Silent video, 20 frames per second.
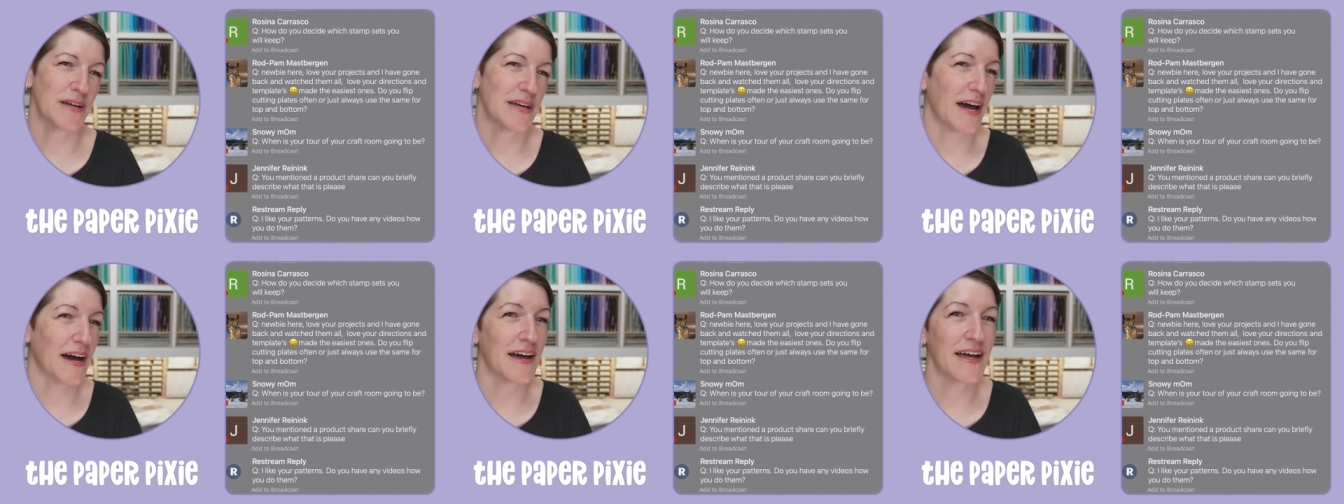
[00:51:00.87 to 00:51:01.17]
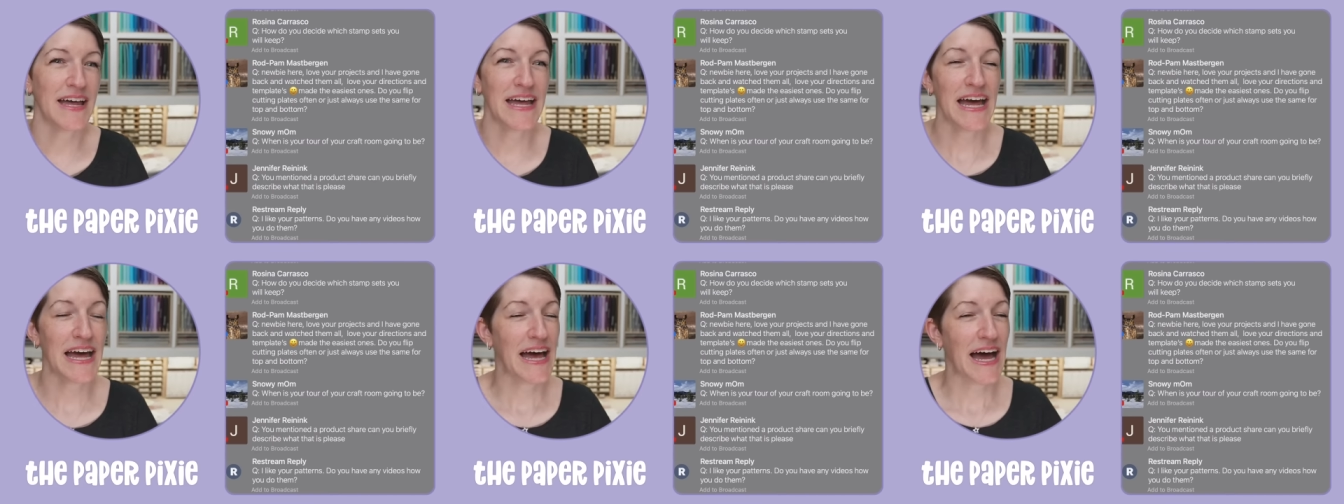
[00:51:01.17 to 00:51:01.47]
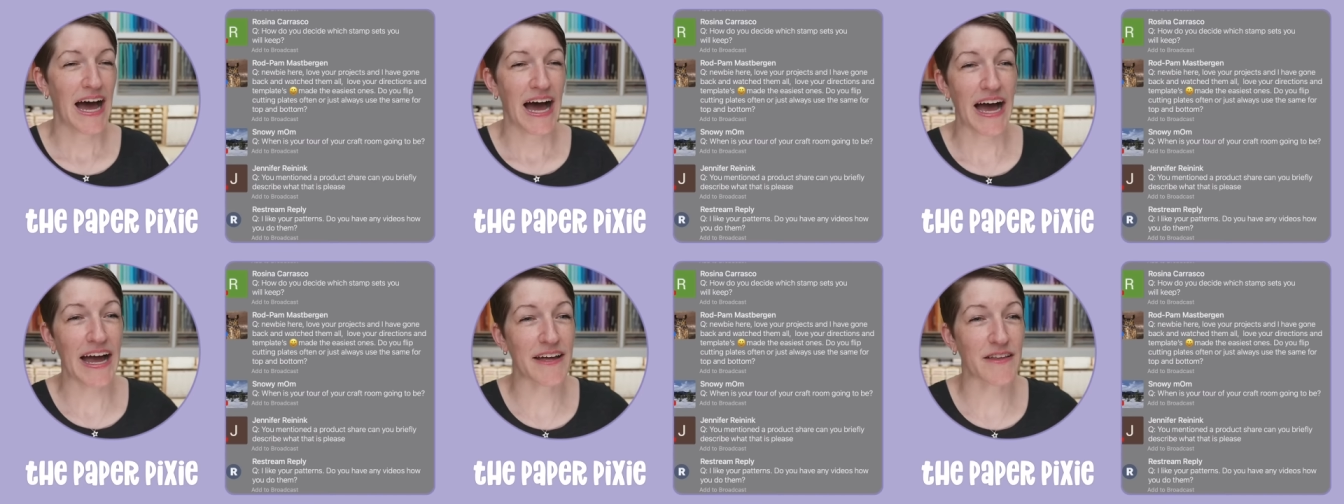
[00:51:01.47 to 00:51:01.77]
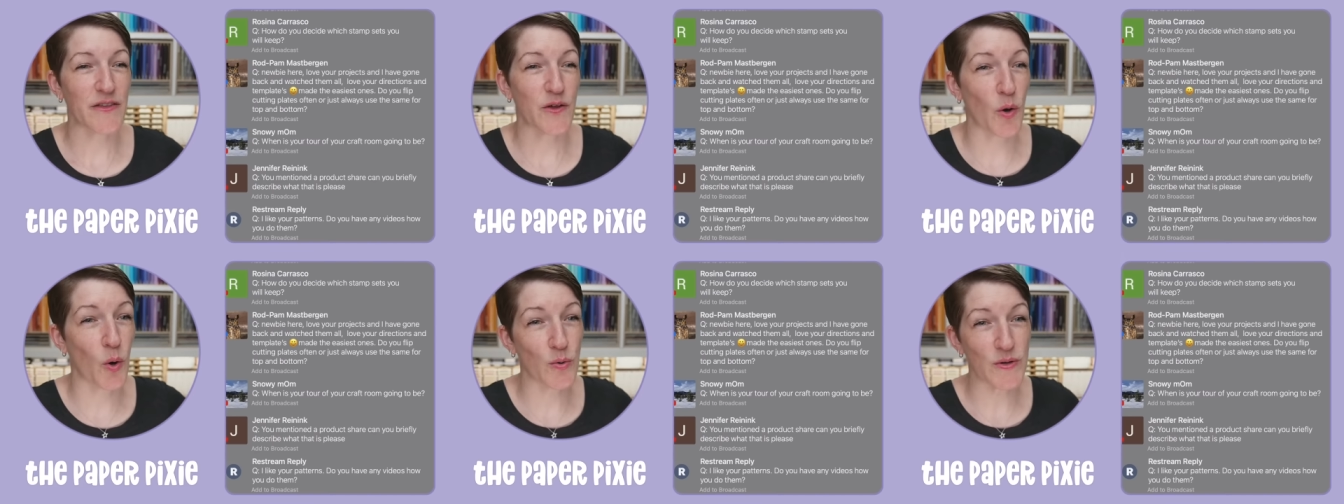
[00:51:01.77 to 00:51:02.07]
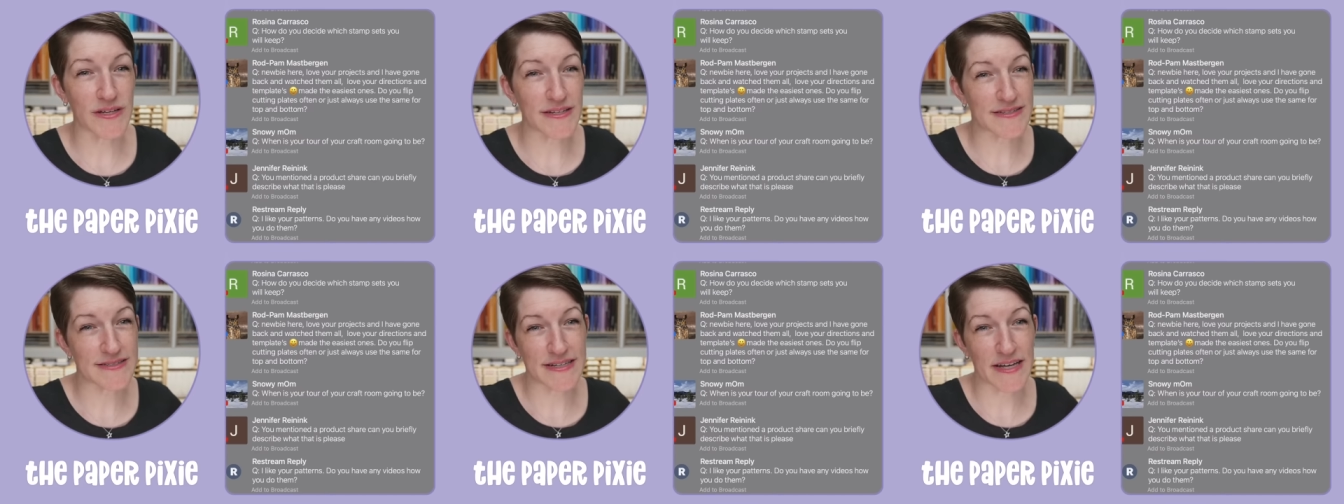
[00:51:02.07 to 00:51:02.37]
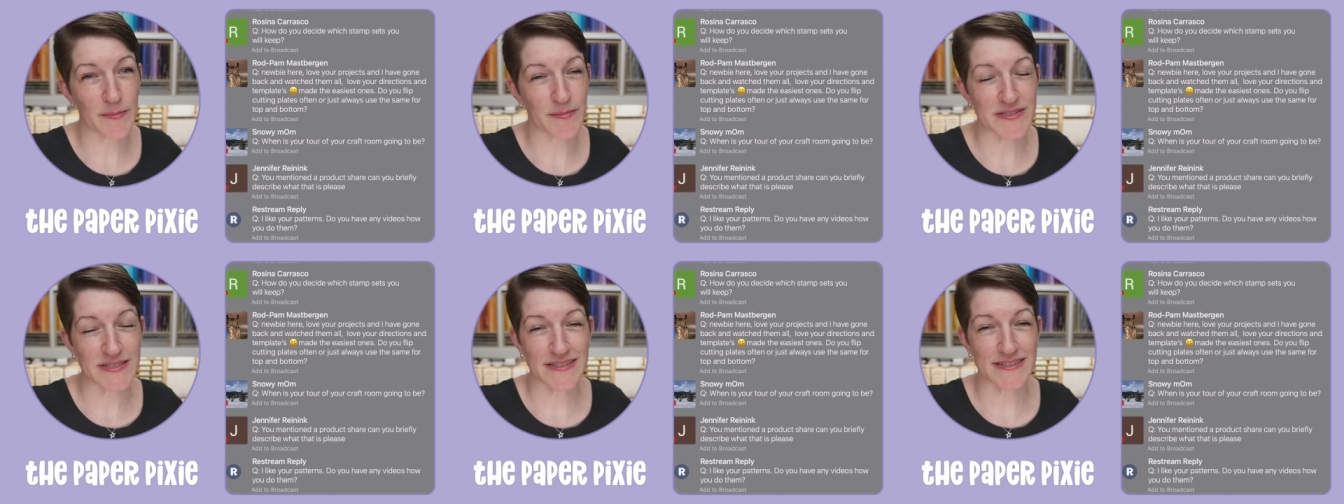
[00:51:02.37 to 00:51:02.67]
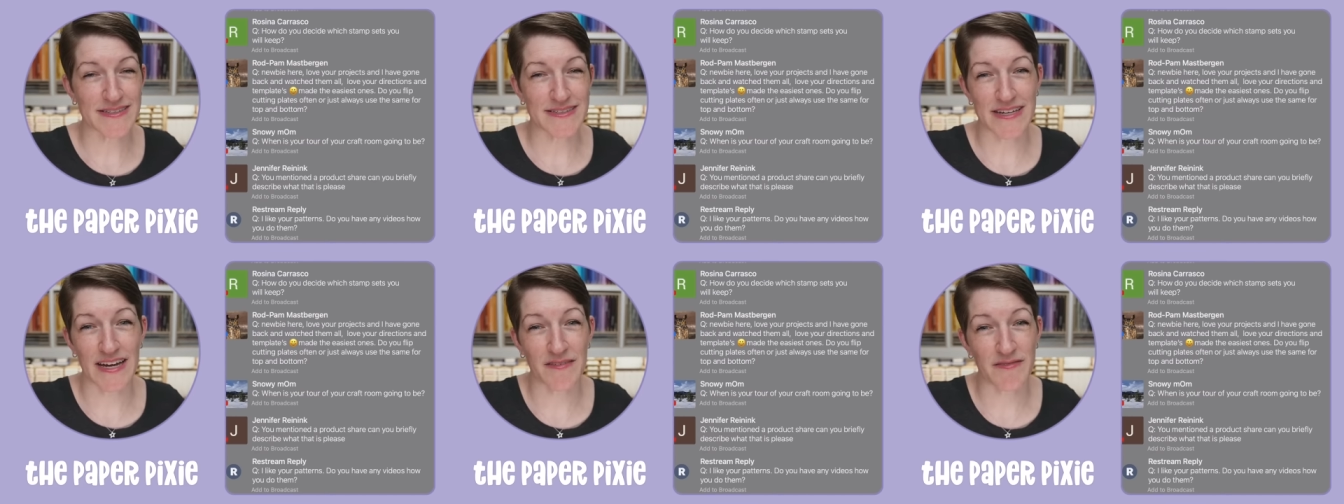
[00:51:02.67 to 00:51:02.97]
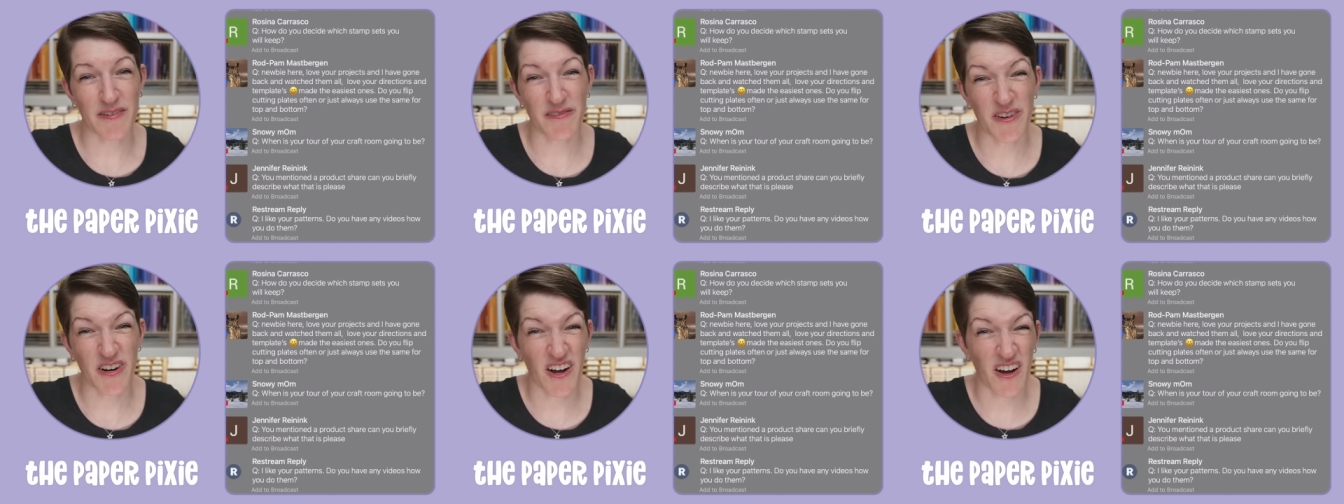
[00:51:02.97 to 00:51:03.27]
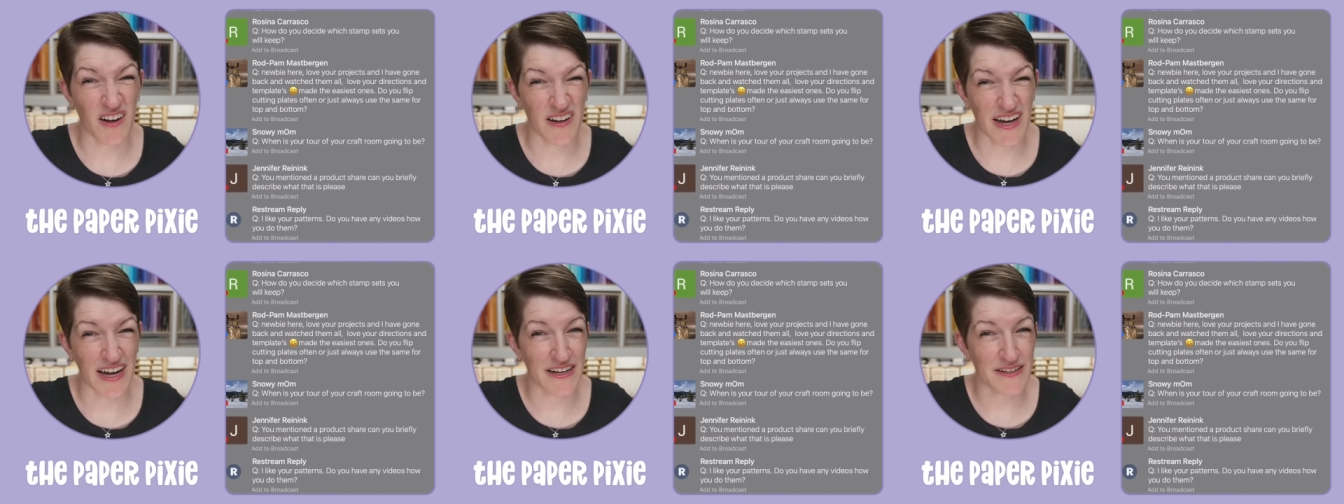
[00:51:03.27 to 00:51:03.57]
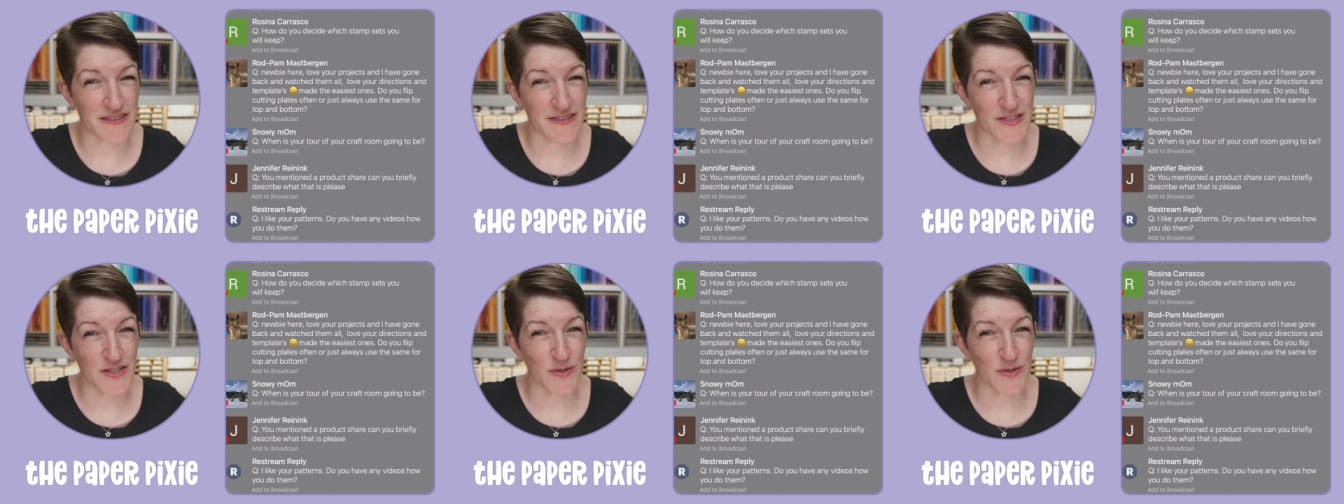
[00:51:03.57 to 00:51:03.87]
But yeah, I the only stamp sets that I've ever hung on